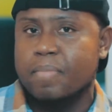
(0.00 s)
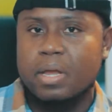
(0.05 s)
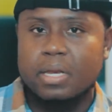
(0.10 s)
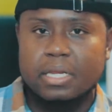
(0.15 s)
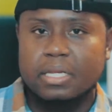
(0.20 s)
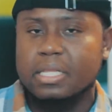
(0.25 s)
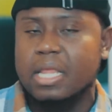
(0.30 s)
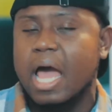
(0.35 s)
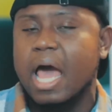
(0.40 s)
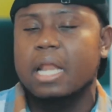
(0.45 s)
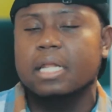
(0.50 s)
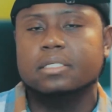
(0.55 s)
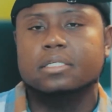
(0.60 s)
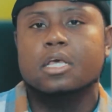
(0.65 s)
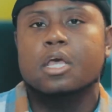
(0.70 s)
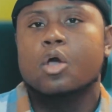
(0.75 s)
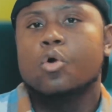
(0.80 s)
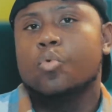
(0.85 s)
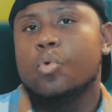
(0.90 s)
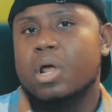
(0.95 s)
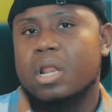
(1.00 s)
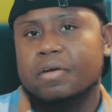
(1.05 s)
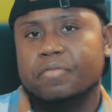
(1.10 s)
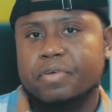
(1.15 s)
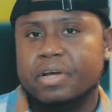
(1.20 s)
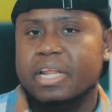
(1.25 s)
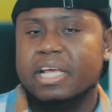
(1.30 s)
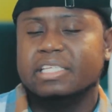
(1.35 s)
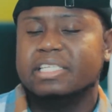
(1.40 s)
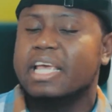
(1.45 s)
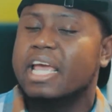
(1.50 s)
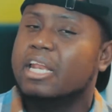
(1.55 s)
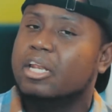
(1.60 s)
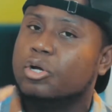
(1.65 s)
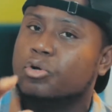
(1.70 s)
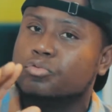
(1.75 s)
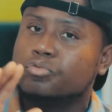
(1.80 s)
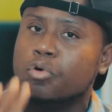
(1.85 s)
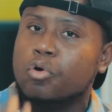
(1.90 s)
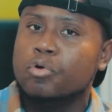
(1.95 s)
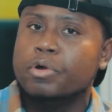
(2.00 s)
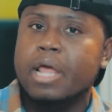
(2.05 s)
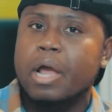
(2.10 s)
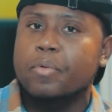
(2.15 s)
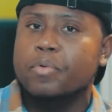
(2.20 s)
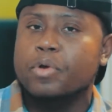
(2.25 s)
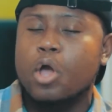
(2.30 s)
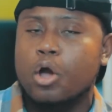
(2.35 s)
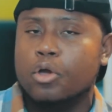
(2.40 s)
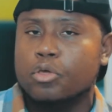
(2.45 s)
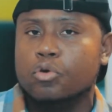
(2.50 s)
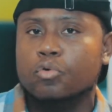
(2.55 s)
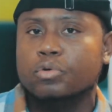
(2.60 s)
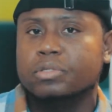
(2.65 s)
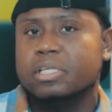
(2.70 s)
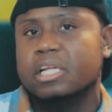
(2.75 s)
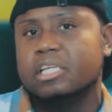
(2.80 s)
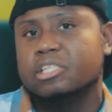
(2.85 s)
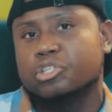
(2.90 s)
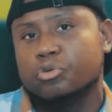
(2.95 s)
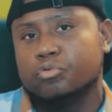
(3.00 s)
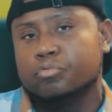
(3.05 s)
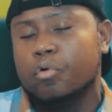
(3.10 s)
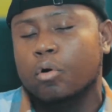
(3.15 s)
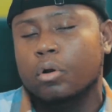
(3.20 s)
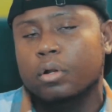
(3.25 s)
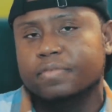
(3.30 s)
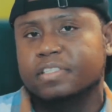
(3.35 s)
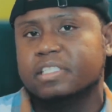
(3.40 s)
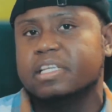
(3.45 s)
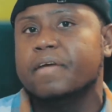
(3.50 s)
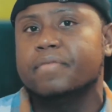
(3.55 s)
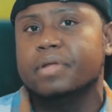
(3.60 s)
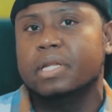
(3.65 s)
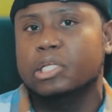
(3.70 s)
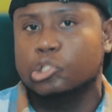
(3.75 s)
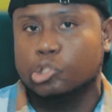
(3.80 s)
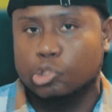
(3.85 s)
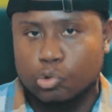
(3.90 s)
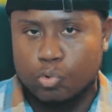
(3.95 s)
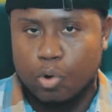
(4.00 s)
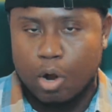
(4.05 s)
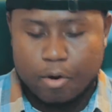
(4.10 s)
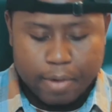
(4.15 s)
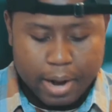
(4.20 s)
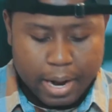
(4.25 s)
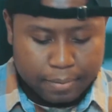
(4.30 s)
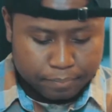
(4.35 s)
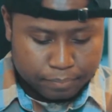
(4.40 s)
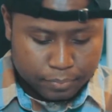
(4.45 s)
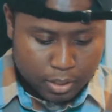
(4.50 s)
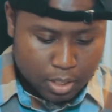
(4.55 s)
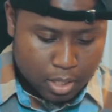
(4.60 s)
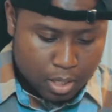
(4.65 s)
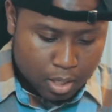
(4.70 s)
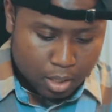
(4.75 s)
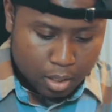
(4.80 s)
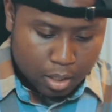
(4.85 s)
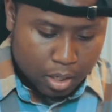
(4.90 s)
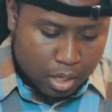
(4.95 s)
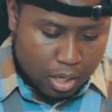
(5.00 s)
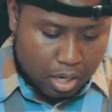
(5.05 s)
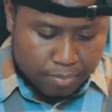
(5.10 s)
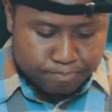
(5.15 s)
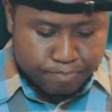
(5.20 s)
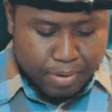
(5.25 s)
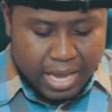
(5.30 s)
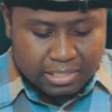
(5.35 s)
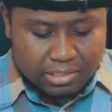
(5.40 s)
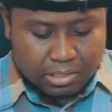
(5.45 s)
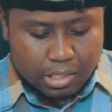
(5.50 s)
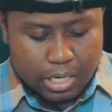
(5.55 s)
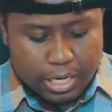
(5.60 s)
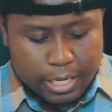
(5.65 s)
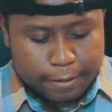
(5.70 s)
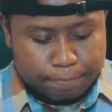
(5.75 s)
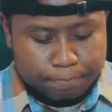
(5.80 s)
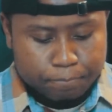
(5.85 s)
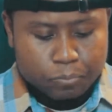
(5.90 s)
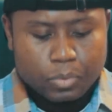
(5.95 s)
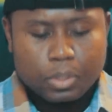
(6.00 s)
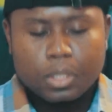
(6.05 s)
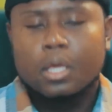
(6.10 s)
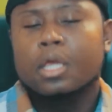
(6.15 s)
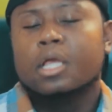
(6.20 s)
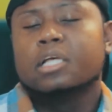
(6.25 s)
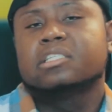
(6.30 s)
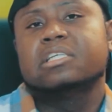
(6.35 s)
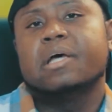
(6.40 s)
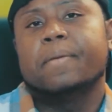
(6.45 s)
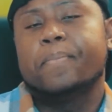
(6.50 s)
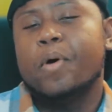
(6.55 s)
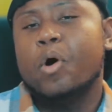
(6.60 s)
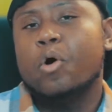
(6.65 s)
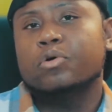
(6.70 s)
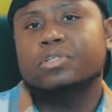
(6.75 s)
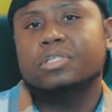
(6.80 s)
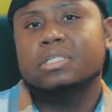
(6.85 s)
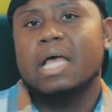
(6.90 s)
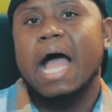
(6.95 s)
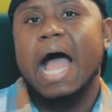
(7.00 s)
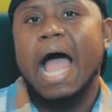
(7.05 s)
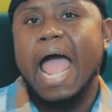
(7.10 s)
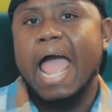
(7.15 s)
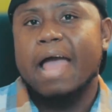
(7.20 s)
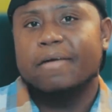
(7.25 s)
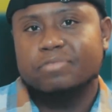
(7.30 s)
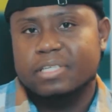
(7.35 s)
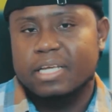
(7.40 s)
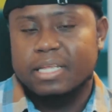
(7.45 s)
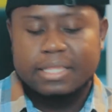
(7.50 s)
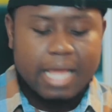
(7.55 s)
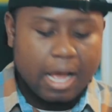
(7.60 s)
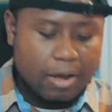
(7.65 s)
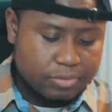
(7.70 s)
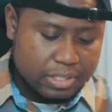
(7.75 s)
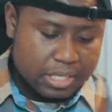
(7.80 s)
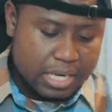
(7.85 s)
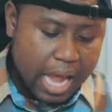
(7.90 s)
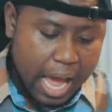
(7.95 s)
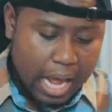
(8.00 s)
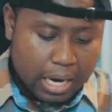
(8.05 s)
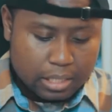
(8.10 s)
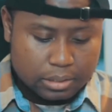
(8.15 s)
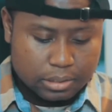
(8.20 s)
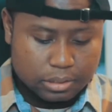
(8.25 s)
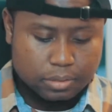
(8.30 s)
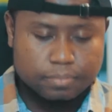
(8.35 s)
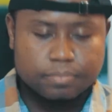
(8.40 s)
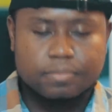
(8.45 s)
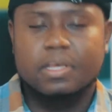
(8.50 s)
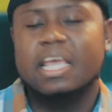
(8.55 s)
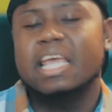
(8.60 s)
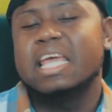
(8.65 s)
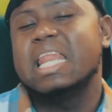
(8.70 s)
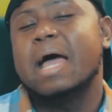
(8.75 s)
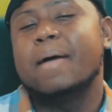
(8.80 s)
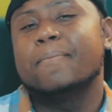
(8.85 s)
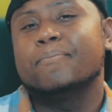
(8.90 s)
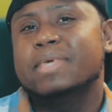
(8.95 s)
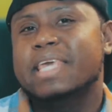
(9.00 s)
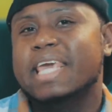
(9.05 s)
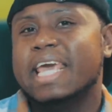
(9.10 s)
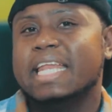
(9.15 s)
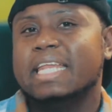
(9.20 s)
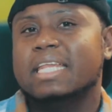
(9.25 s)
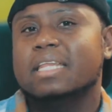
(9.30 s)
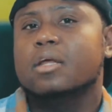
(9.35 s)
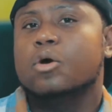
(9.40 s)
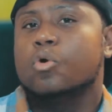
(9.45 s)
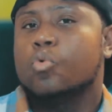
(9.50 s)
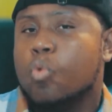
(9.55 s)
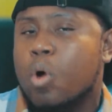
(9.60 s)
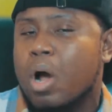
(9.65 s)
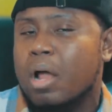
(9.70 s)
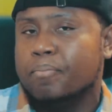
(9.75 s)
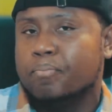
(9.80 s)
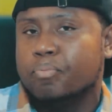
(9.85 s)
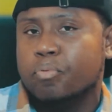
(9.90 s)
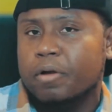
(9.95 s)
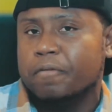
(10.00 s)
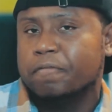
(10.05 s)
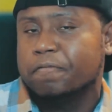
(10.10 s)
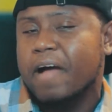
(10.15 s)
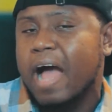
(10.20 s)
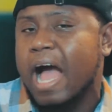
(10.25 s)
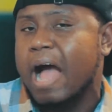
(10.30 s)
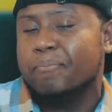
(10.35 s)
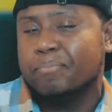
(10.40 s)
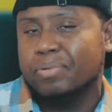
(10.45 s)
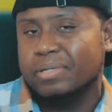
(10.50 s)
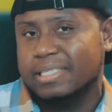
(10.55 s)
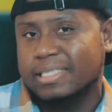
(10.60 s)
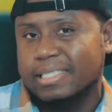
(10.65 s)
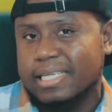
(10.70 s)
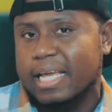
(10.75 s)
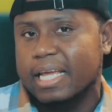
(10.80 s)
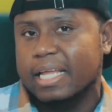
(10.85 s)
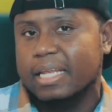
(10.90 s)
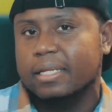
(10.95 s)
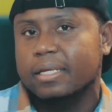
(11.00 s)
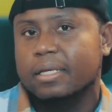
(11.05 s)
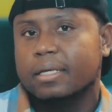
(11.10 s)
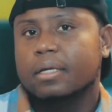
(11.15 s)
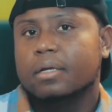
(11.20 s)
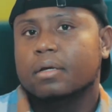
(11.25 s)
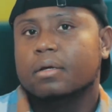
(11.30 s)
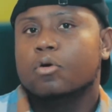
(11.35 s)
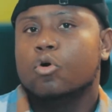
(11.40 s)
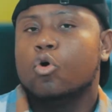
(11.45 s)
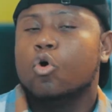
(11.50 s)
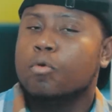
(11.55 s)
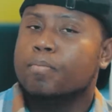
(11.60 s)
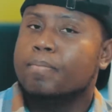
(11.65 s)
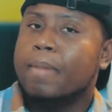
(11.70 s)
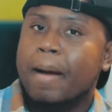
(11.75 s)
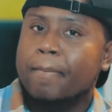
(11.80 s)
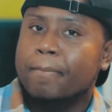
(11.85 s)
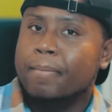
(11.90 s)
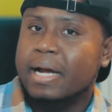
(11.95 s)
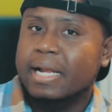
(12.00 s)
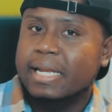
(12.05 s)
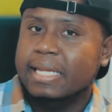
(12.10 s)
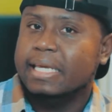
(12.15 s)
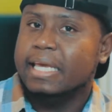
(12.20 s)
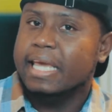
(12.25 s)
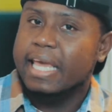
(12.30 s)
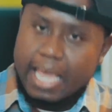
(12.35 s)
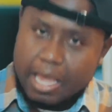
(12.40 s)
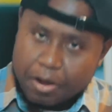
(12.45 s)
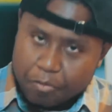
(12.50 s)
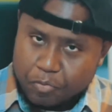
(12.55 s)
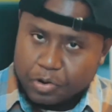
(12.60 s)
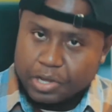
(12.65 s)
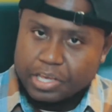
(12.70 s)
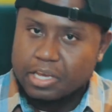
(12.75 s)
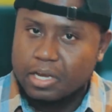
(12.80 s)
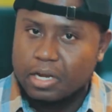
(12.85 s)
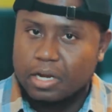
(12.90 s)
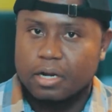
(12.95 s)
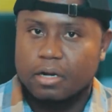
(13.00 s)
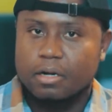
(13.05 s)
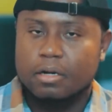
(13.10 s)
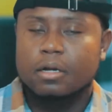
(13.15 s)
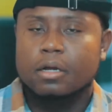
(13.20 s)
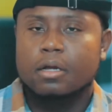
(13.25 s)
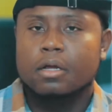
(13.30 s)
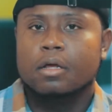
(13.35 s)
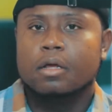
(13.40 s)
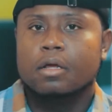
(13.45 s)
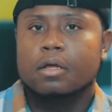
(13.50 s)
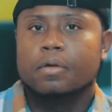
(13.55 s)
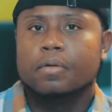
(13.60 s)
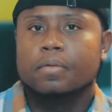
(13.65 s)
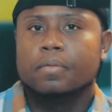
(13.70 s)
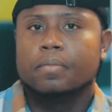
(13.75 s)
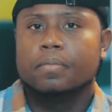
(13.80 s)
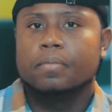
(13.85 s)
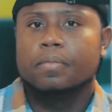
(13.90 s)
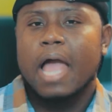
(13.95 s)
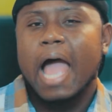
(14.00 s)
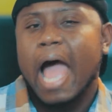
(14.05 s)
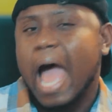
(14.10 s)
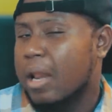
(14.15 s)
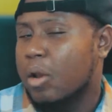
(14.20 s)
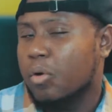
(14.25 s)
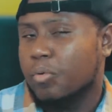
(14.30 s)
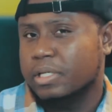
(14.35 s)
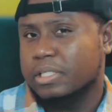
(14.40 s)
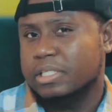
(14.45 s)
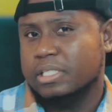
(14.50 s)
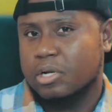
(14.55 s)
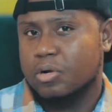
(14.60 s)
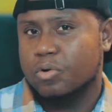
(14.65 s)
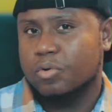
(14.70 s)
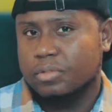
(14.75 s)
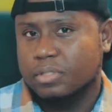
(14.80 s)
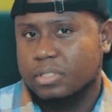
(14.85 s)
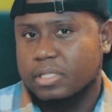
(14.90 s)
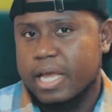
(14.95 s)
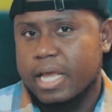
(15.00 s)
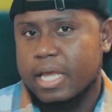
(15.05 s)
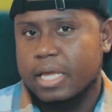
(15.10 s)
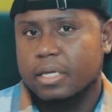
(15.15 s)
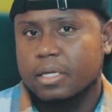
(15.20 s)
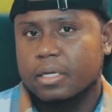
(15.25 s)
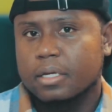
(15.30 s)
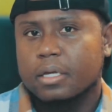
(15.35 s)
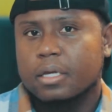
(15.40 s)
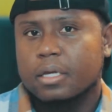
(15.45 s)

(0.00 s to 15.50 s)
$1,000,000, whatever it is? And the rule that we are using is the rule of 72, all right? Basically, suppose I have $10,000 and I'm getting 1.5% on my money every year. How long is it going to take